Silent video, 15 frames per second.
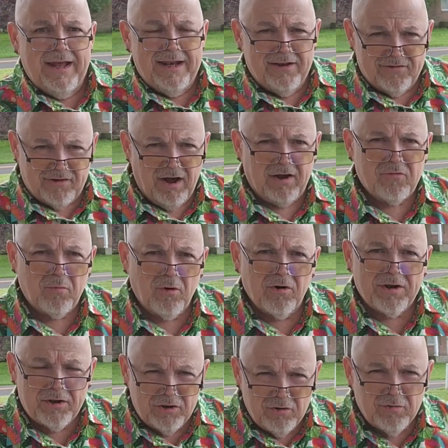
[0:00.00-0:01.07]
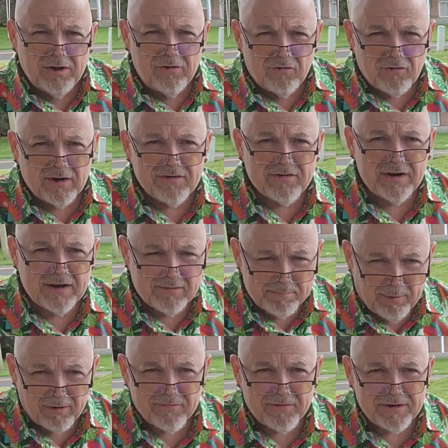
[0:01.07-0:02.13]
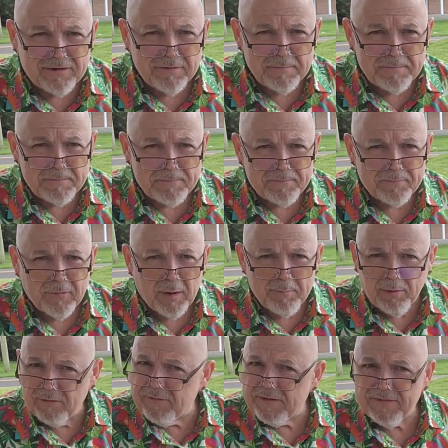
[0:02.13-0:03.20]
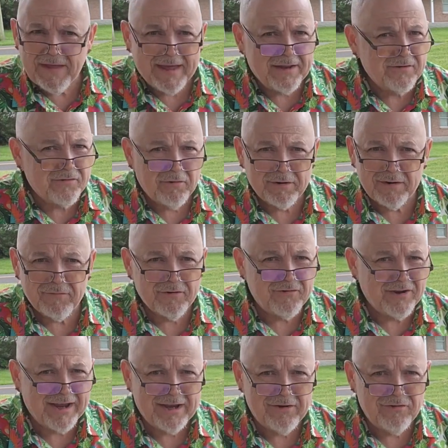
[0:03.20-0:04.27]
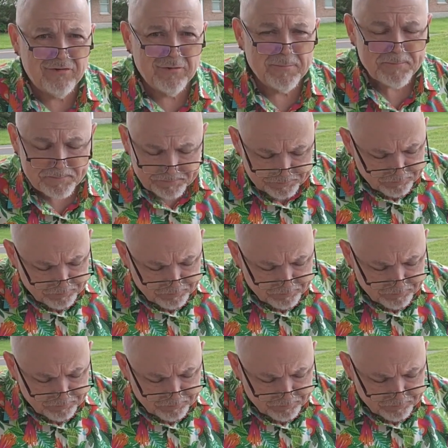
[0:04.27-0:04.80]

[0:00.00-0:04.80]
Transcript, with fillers: It is God's word and you can trust it. It's perfect. Perfect things don't ever change.